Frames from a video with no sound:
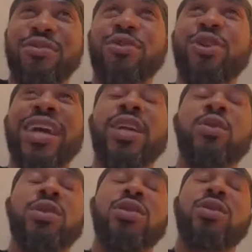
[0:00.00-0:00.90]
if you feel
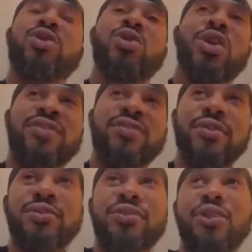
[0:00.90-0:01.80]
like it was
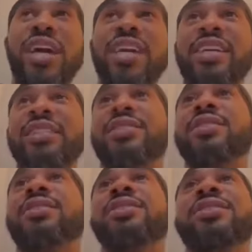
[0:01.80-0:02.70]
stressful, if you feel like
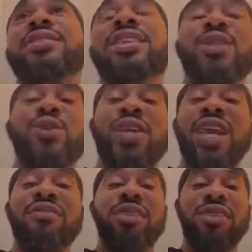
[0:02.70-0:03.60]
it
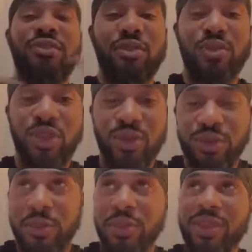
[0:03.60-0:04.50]
took everything from
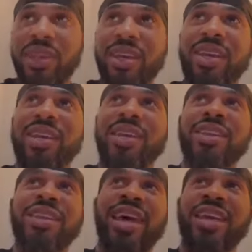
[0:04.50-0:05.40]
you,
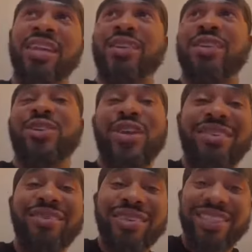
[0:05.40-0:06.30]
then you
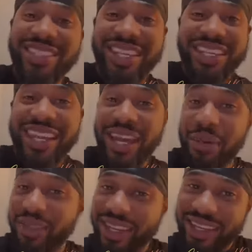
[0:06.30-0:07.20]
haven't seen a
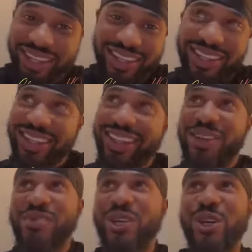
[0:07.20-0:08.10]
damn thing.
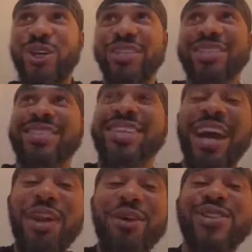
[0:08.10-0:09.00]
Because the
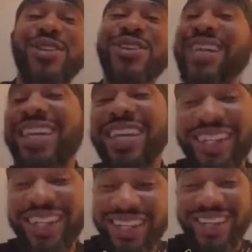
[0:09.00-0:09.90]
kind of
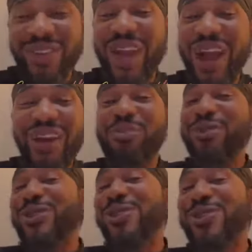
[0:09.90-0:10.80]
screening we are gonna
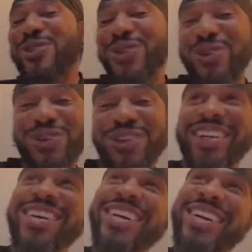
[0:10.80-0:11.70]
put you through,